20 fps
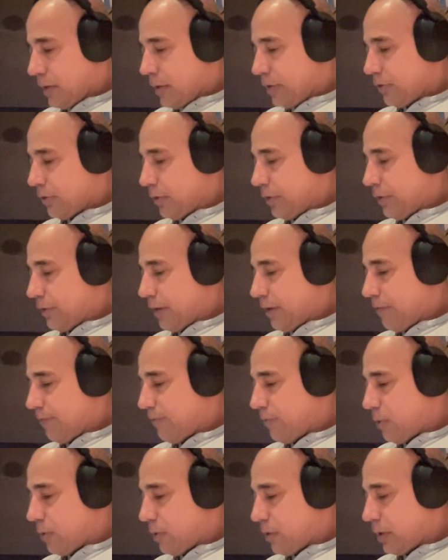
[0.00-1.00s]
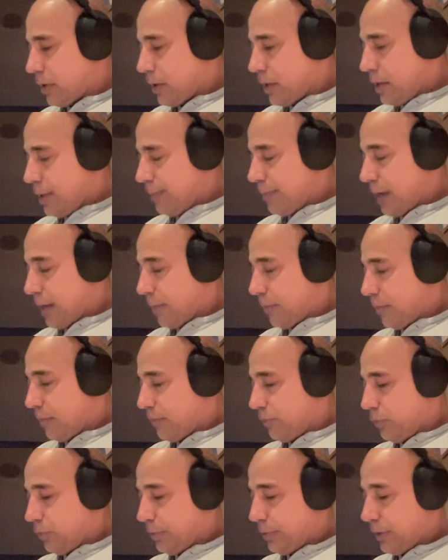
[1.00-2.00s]
So on day 4, abdominal
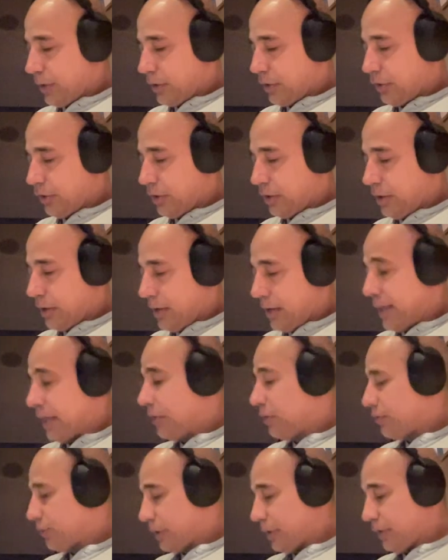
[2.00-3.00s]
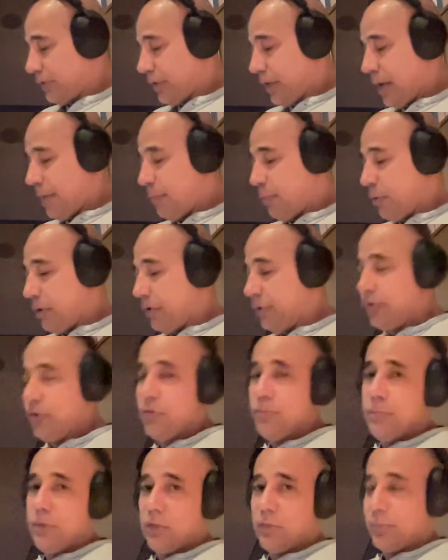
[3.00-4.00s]
fluid production had increased to
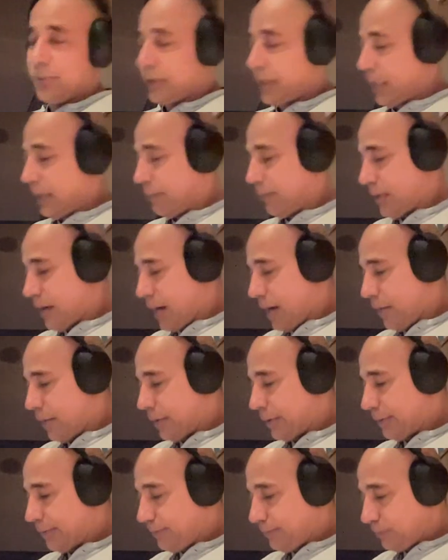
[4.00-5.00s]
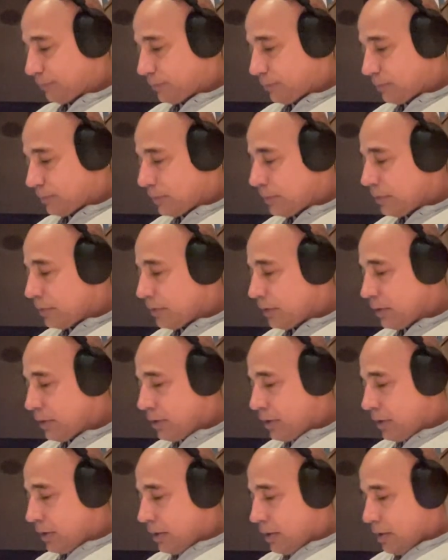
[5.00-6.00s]
8.2 mils per kg per hour,
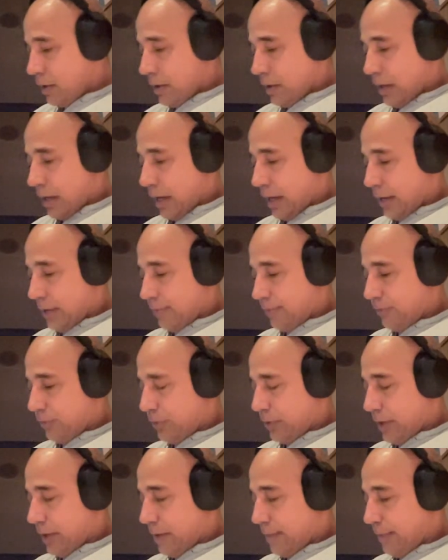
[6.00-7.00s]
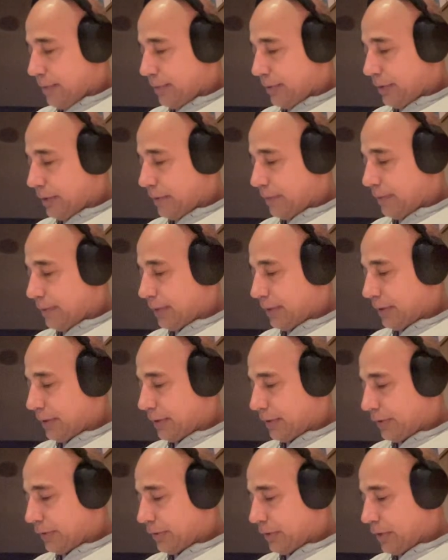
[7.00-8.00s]
and the fluid had a milky
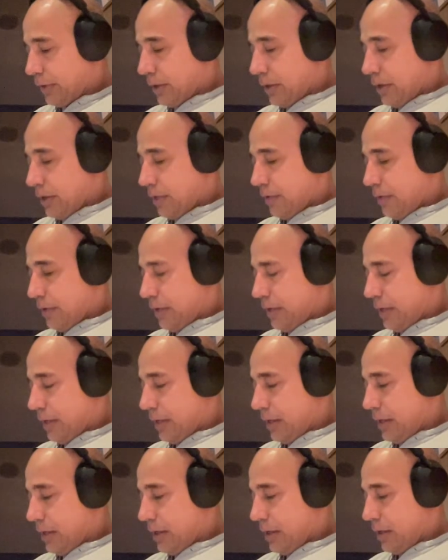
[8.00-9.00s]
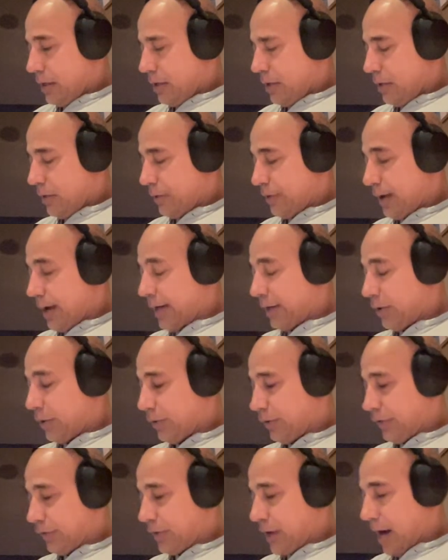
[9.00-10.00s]
appearance. It was
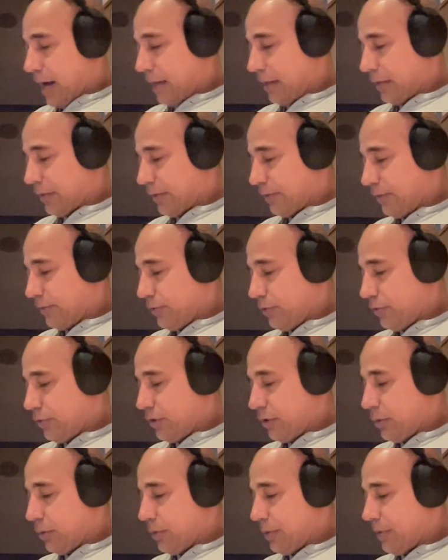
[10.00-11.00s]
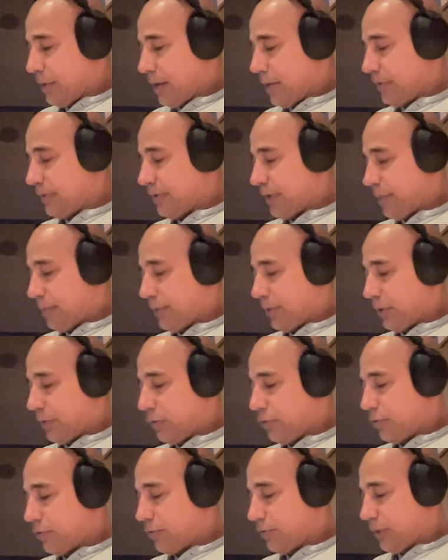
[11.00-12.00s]
diagnosed as Chylous effusion with non-septic
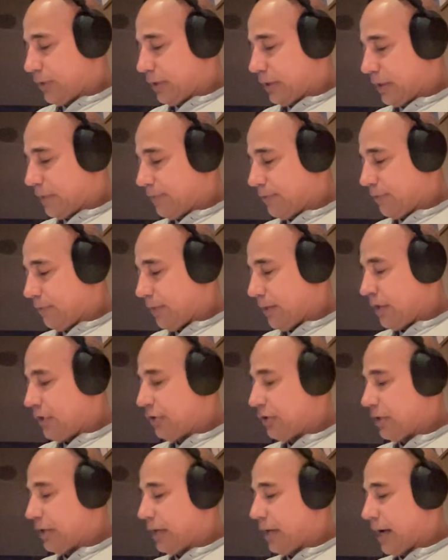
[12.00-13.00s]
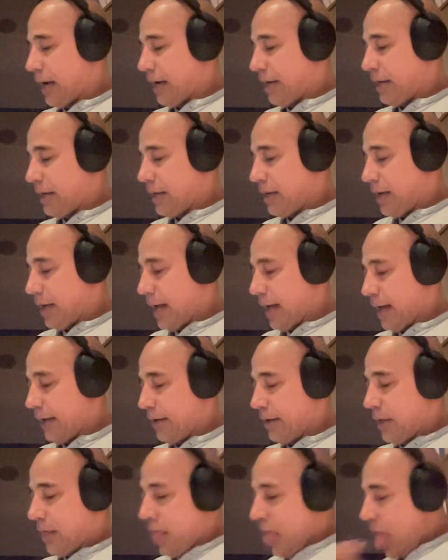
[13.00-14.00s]
neutrophilic inflammation and had